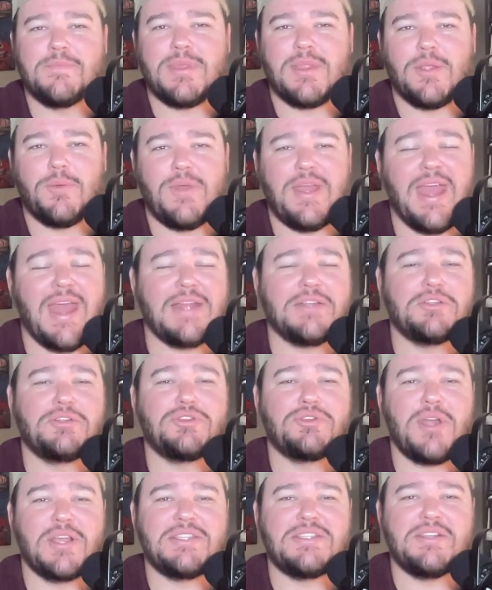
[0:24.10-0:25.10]
We had
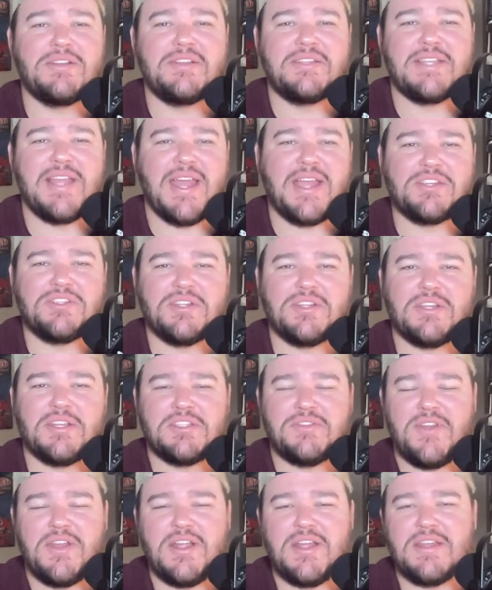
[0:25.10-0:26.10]
Truck Series action,
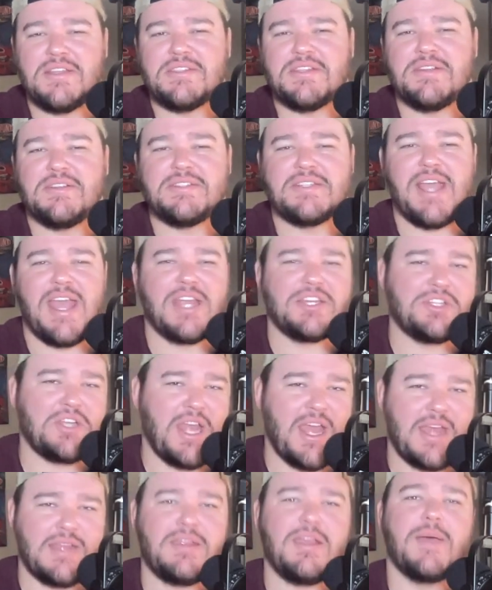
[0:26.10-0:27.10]
Xfinity Series action,
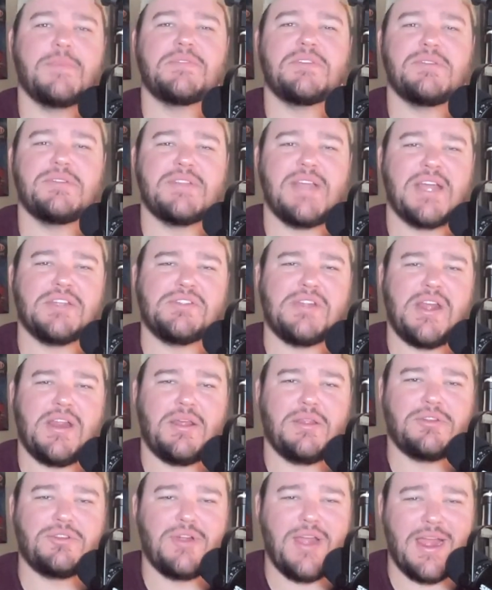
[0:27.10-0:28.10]
and Cup Series action out on
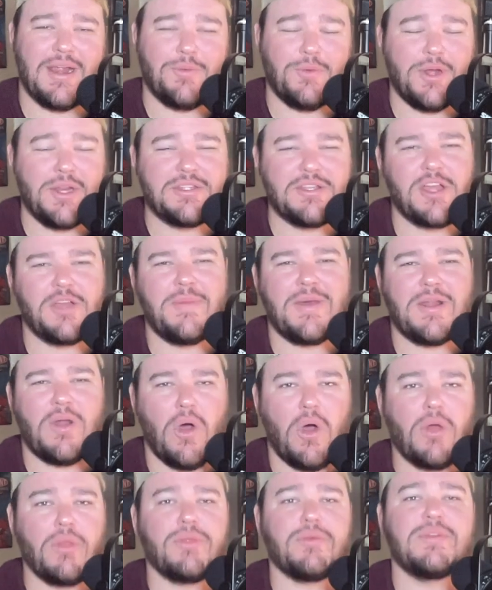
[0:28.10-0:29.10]
the track. We're going to talk about
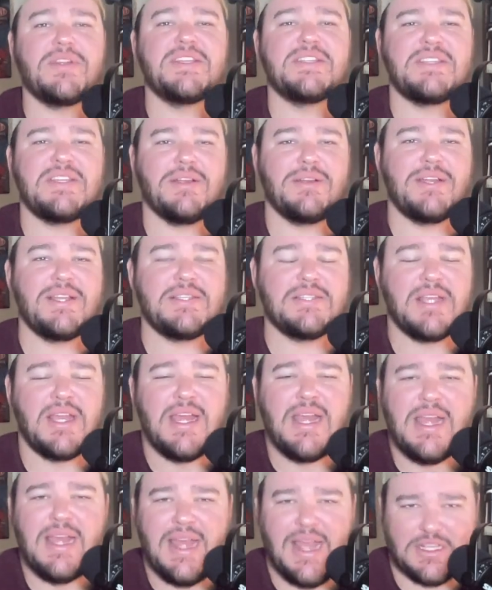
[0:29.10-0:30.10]
all three series,
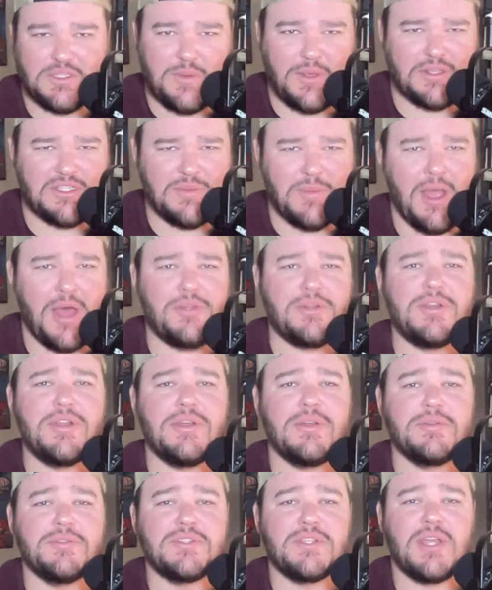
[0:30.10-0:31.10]
as well as some other
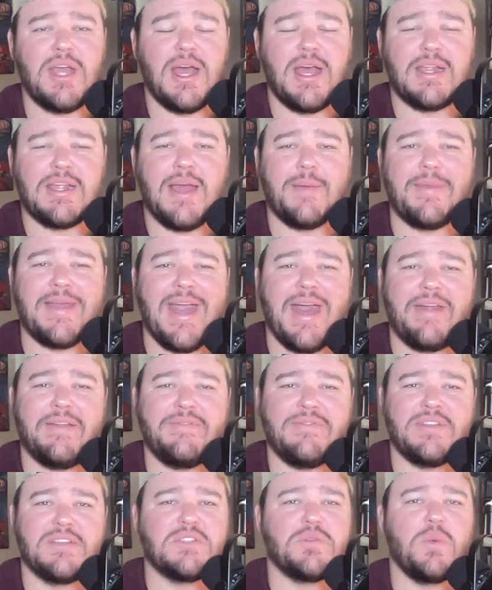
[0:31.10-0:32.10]
news coming out of
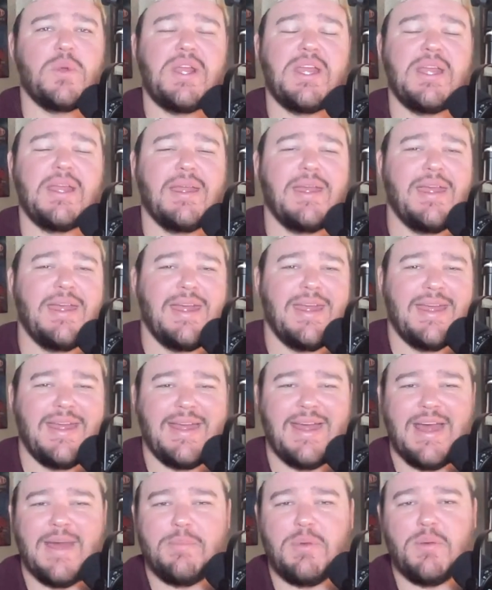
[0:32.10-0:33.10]
this week.
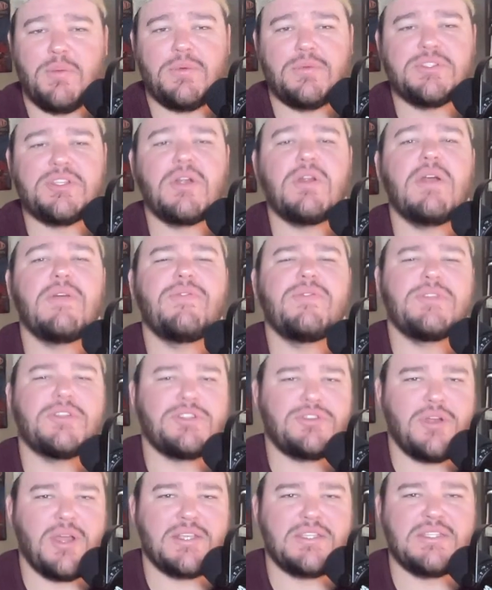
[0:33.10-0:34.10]
But we'll start off with the
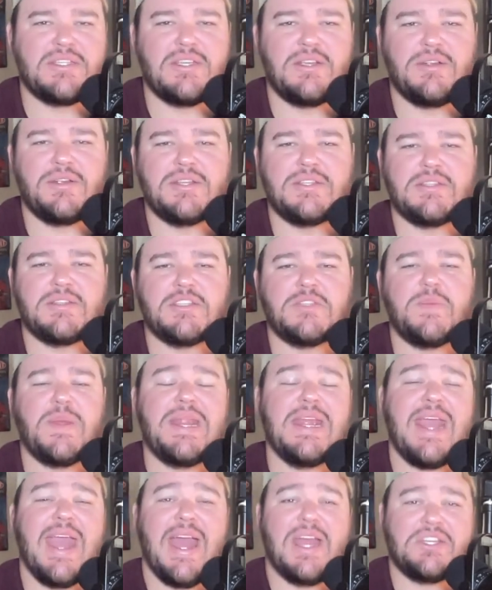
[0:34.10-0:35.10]
Truck Series, the
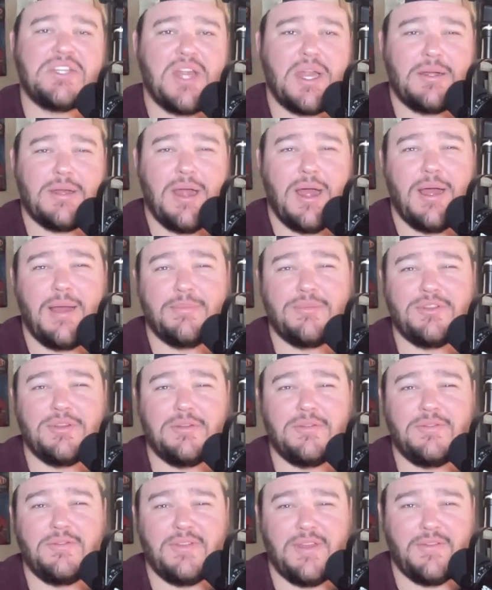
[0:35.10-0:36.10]
SpeedyCash.com
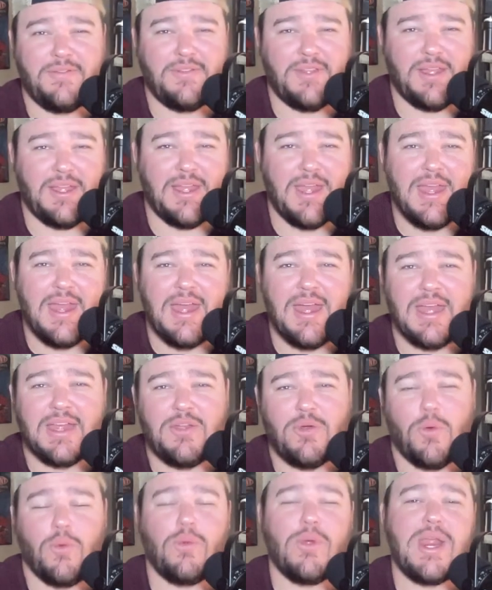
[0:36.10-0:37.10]
250.
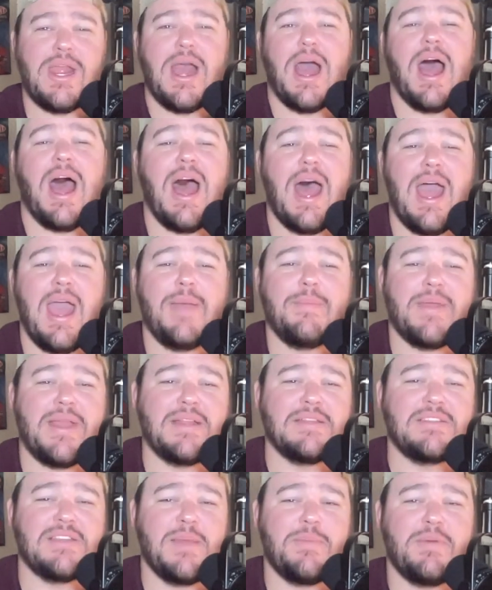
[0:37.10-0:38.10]
Corey Heim
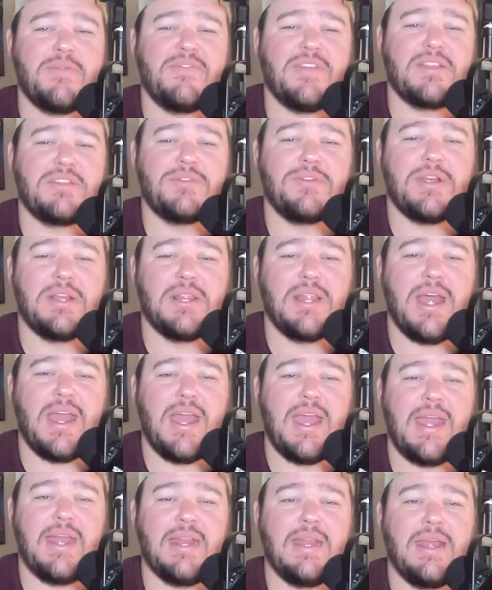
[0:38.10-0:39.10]
ends up in victory
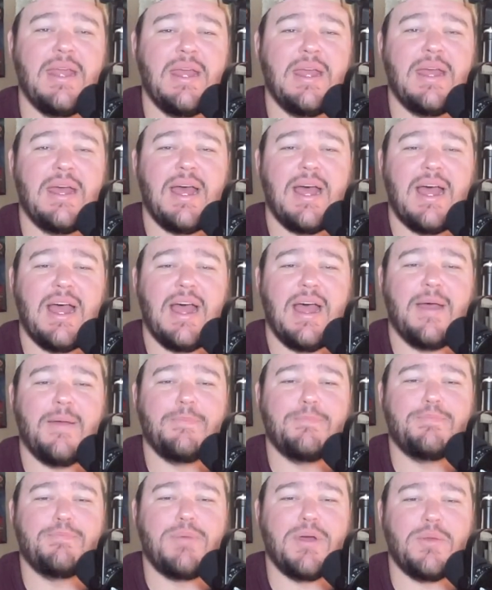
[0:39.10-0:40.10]
lane.
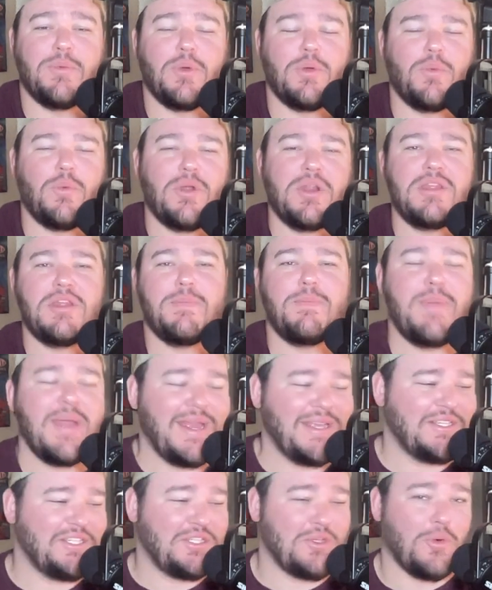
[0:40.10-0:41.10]
But one of the
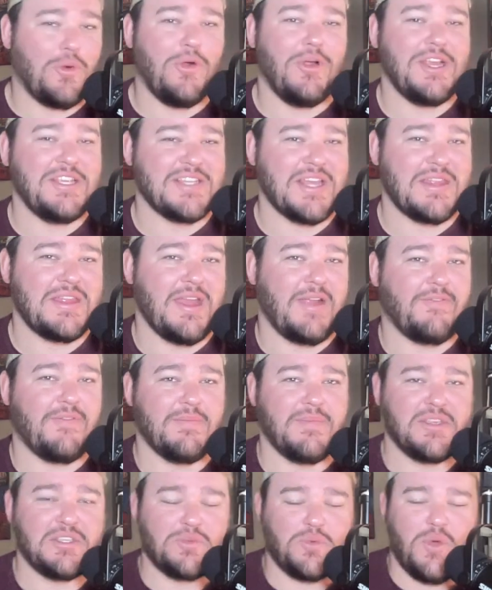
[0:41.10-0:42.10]
biggest stories, I think, from
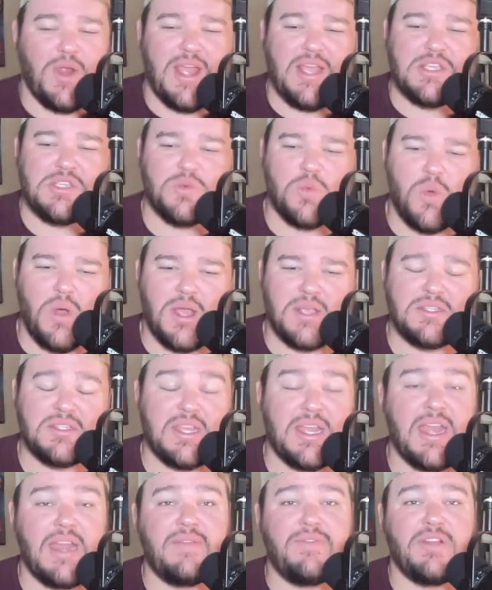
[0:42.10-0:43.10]
this race was
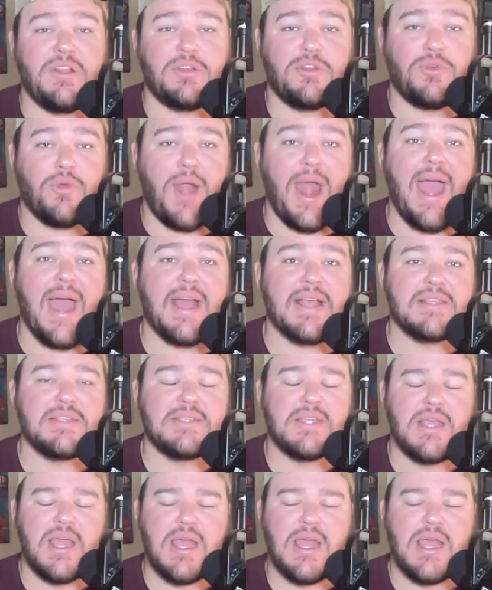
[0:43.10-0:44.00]
the infield grass.